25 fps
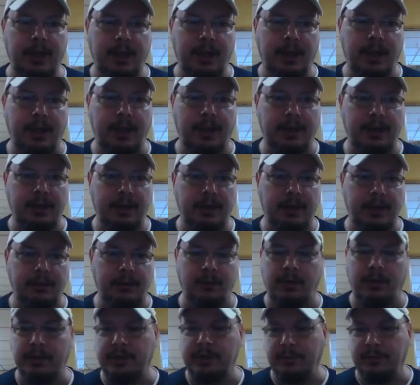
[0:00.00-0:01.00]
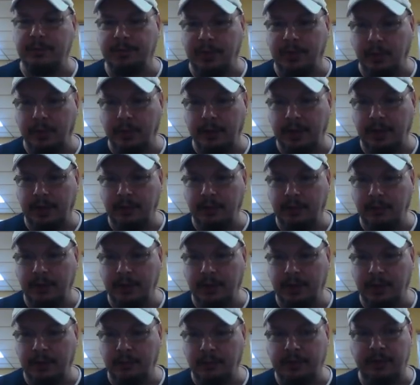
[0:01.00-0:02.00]
I didn't want to bore
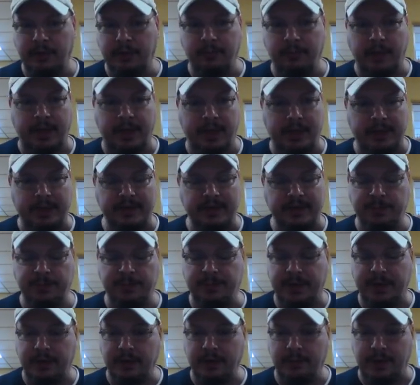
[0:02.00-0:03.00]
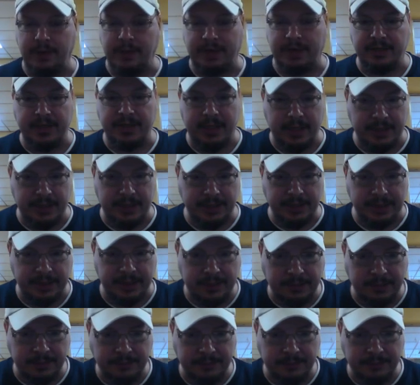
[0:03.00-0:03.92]
anyone with my experimentation,